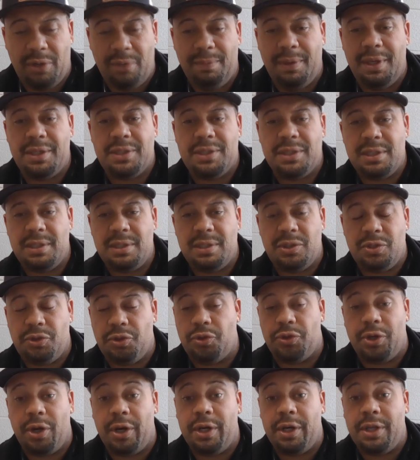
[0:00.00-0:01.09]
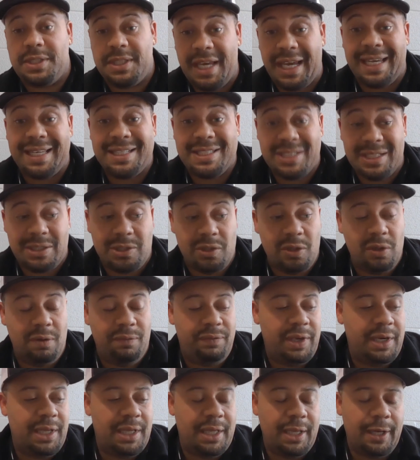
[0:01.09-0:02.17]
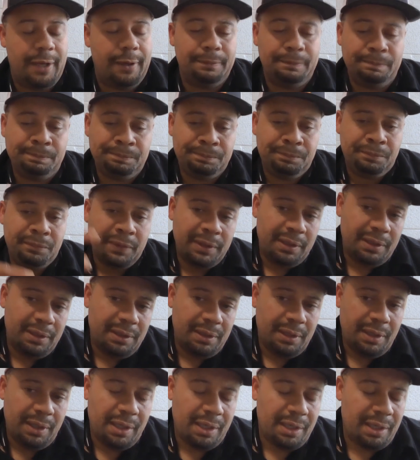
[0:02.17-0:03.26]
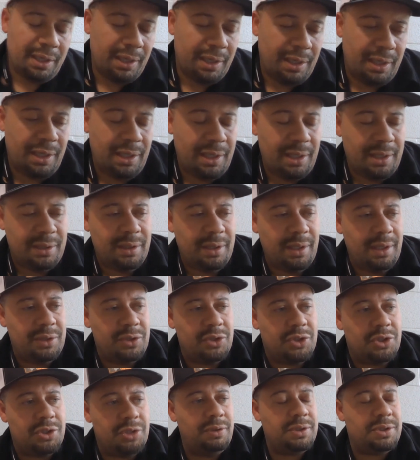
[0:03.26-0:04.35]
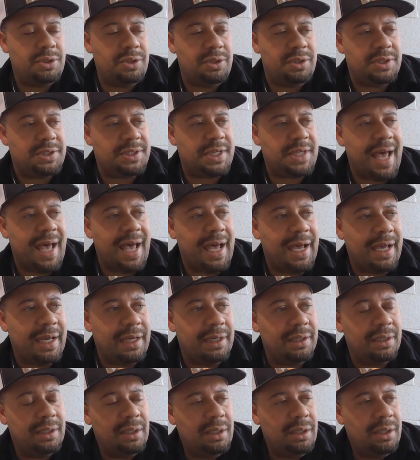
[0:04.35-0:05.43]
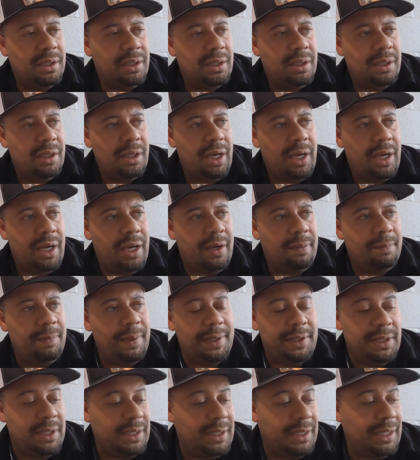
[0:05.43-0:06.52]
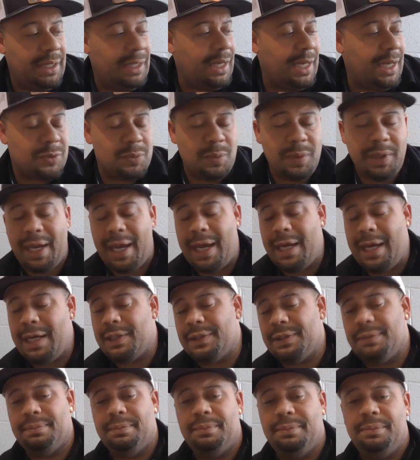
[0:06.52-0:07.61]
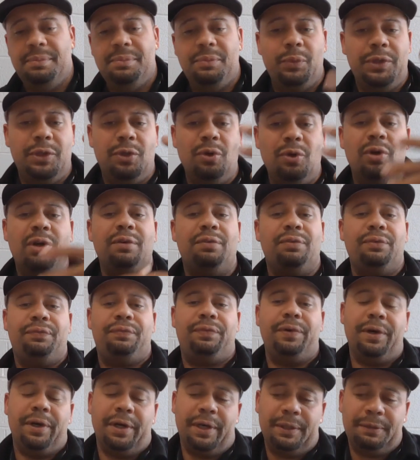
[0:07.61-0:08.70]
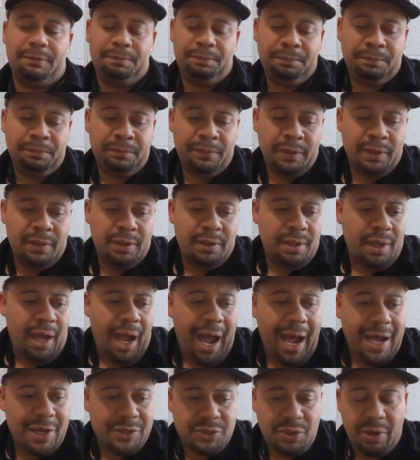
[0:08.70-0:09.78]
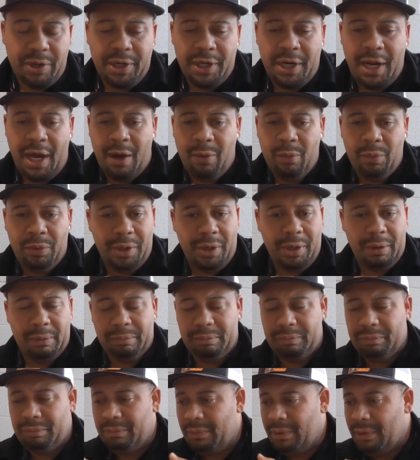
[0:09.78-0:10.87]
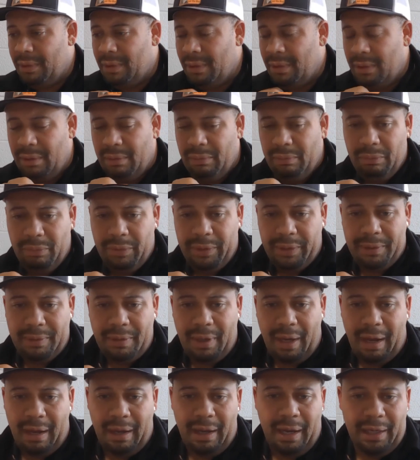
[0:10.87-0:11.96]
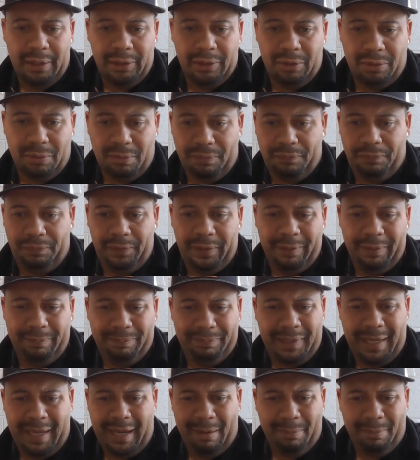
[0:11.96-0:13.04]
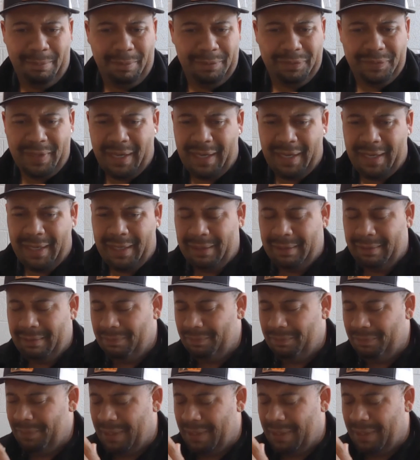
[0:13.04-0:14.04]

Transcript: minutes to 30 seconds into your video, and shoot it to the side. And then again, guess what, guys? We're doing it for fun. I started out with a little flip camera thing.